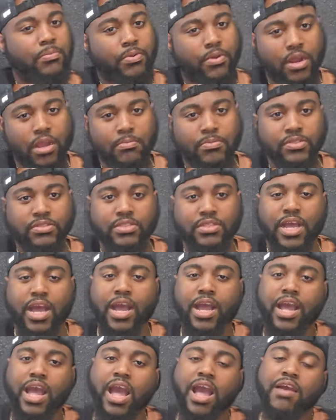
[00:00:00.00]
I promise
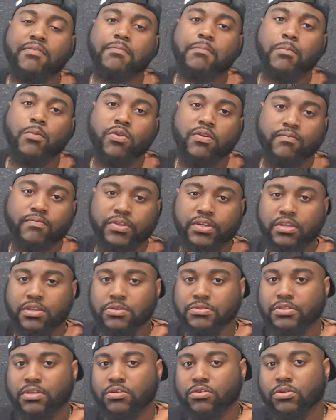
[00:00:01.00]
I have more
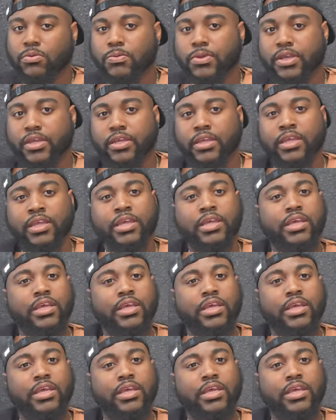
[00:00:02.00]
videos on the way.